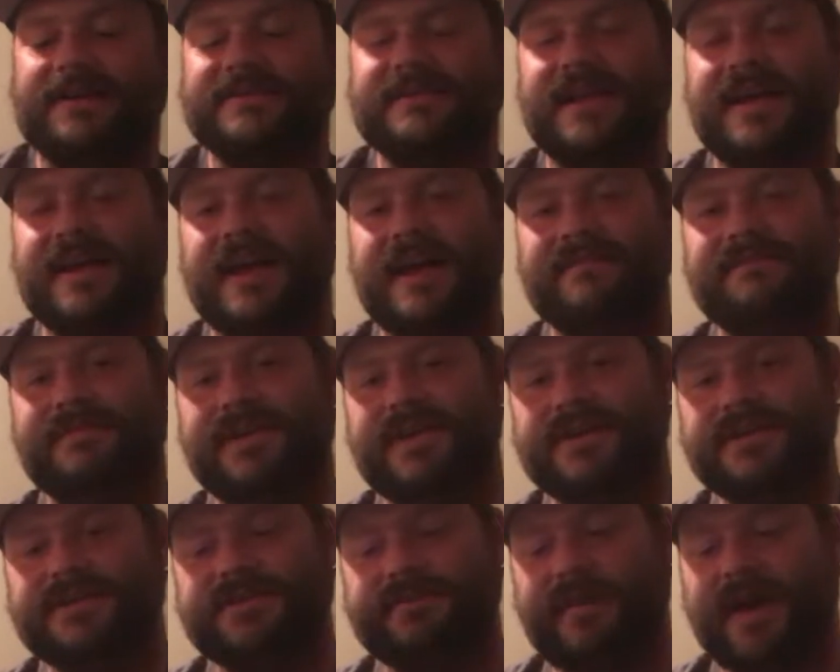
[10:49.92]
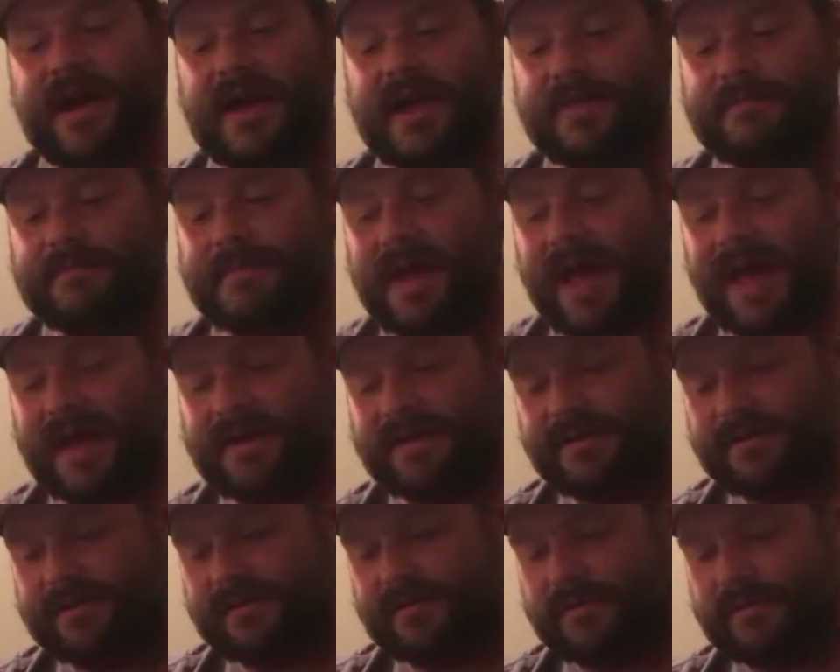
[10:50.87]
I said, I finished my
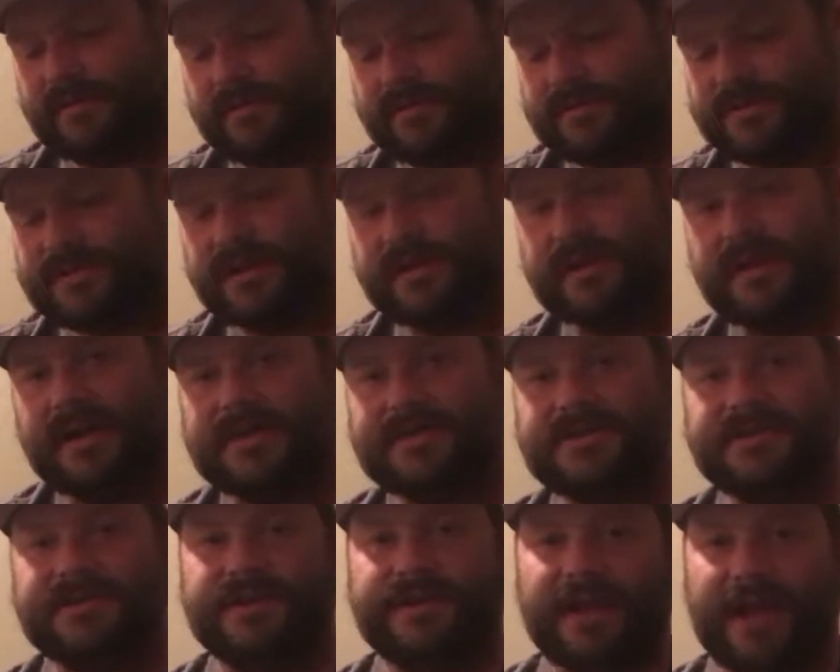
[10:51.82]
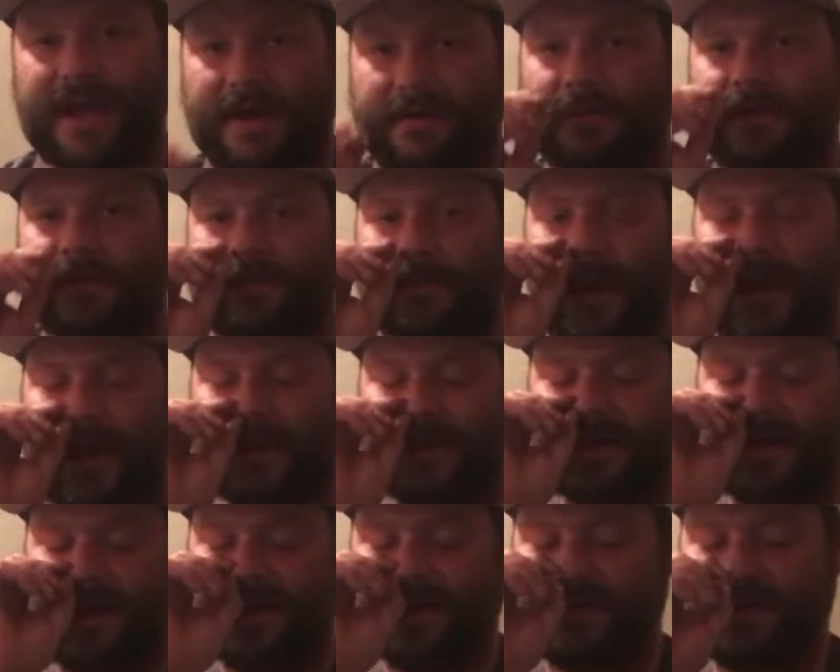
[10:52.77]
Madden loose collection today with
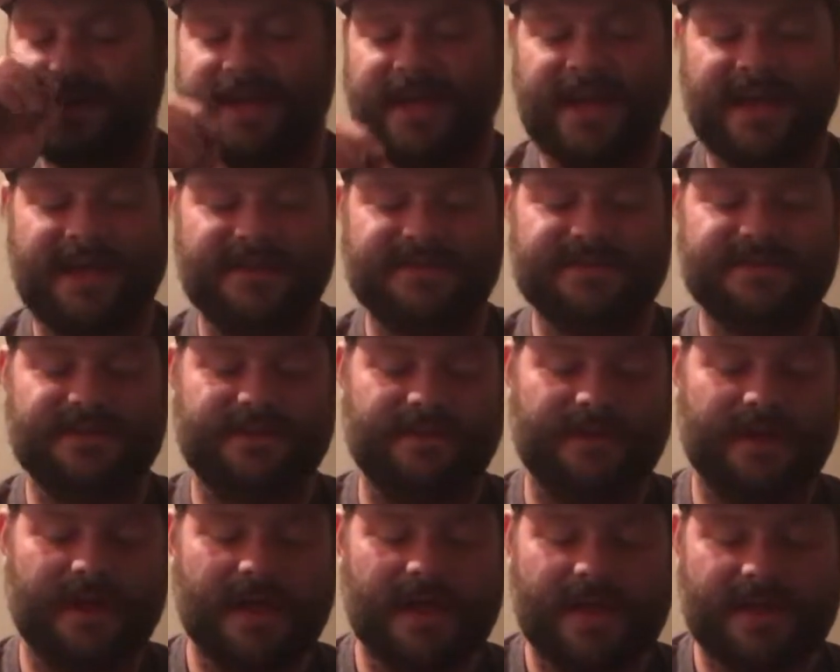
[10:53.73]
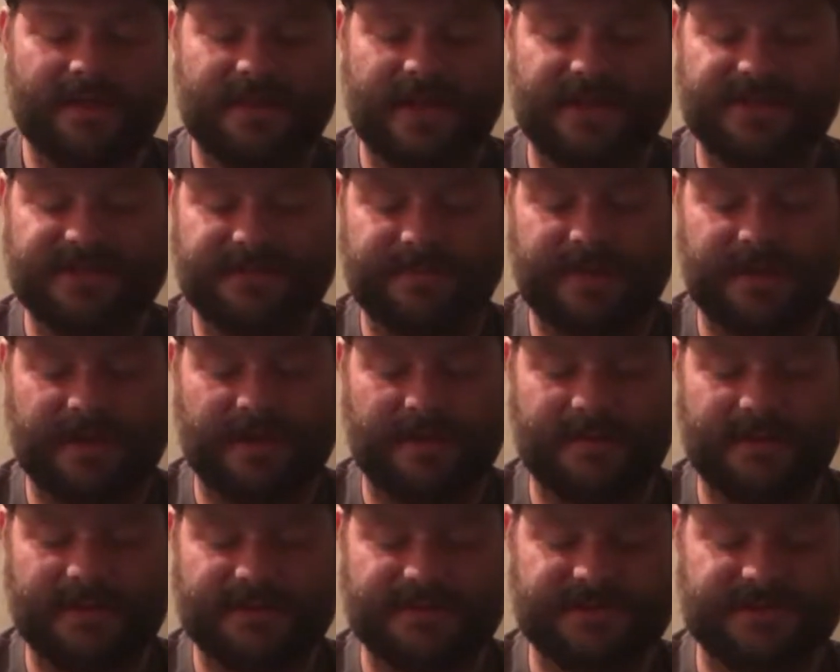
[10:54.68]
Madden 98, so that should be
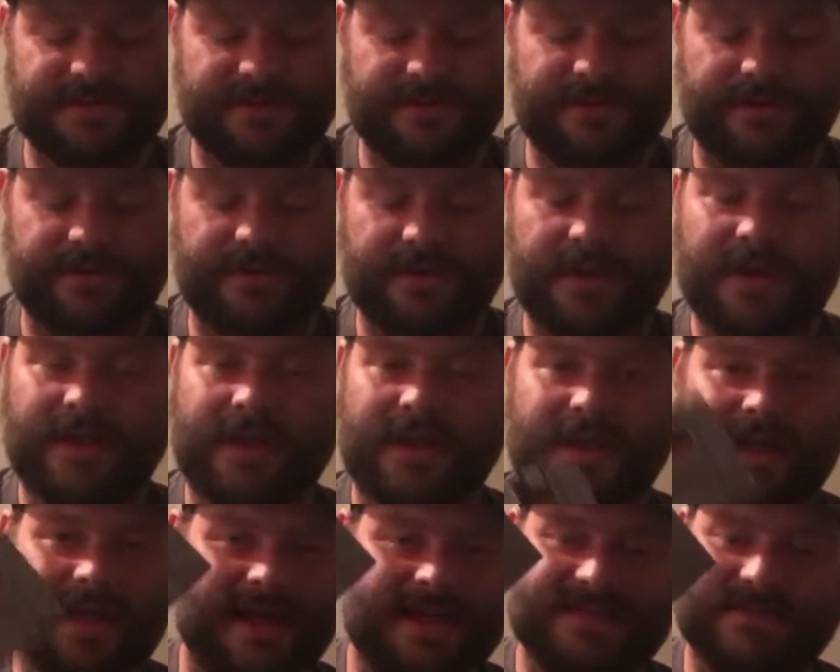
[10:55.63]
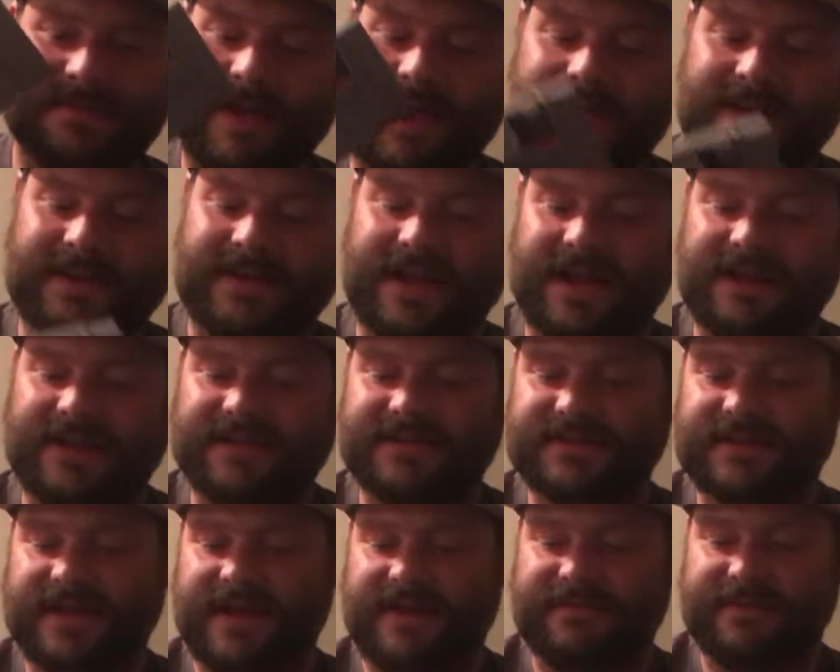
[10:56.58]
coming soon. That's Madden
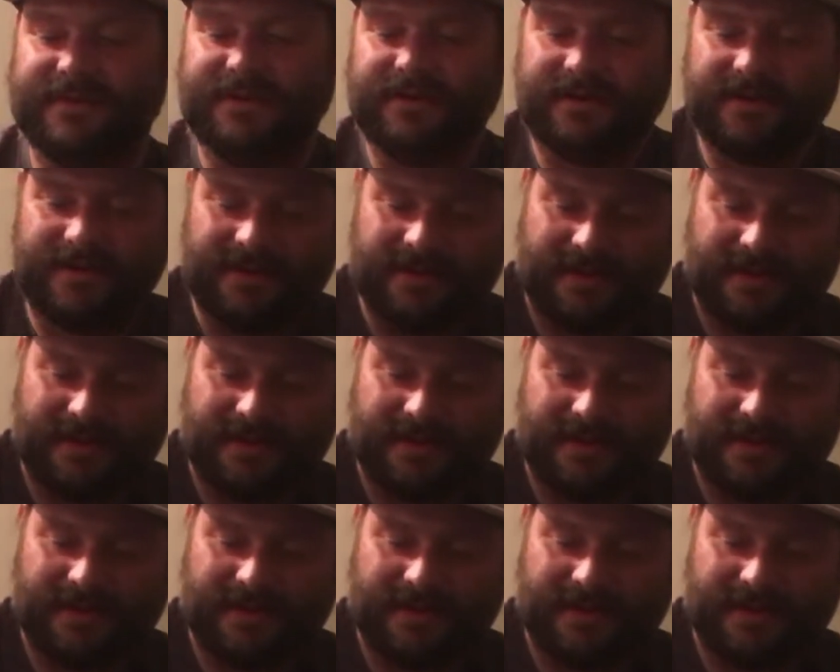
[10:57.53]
97.